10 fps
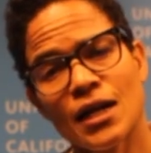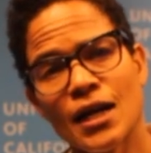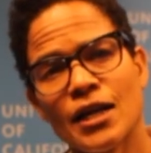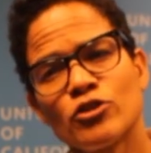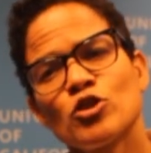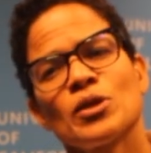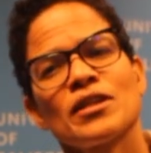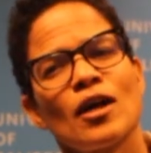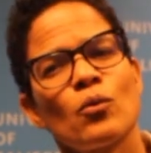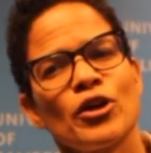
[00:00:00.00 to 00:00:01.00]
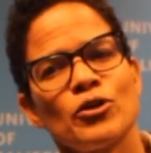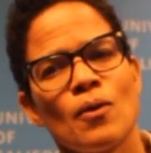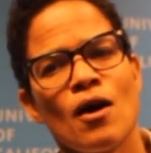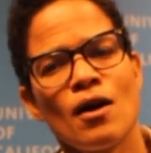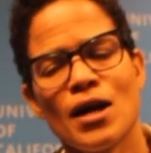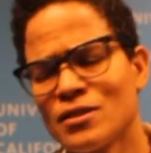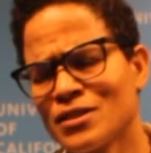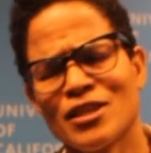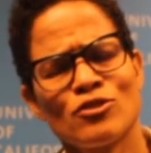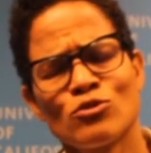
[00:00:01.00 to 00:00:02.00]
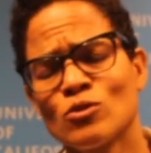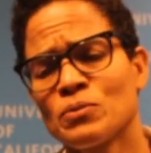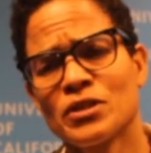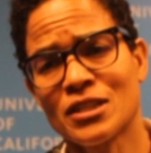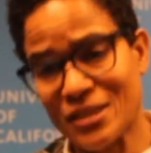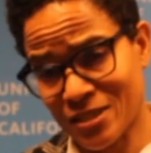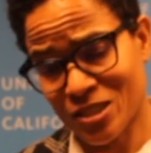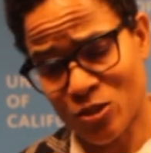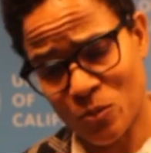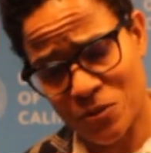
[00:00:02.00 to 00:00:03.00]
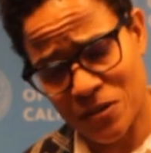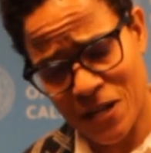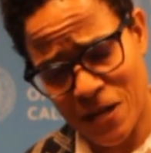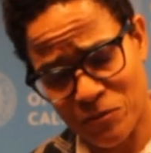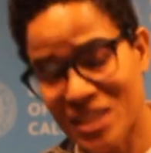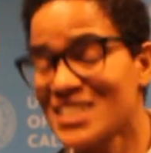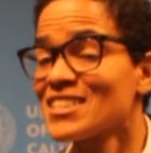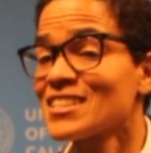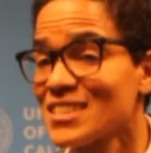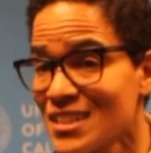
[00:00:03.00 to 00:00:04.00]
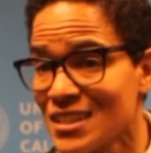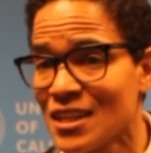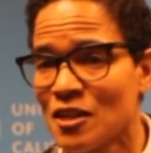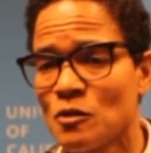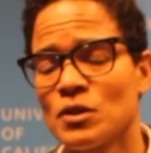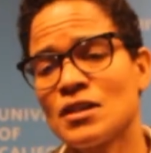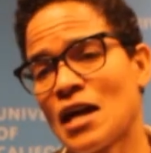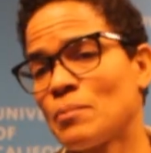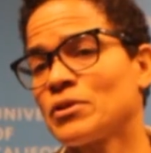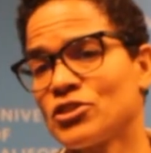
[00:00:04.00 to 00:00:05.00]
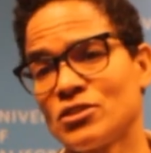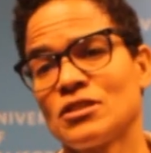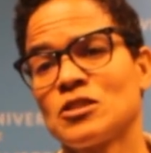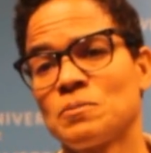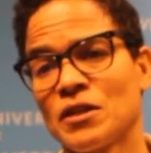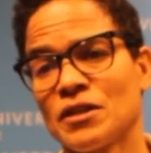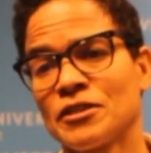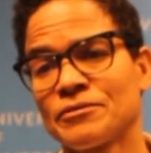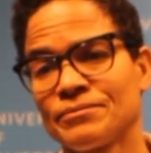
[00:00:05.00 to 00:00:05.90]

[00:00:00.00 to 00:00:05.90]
And doing that where you are, I think that's super consistent with an abolitionist spirit.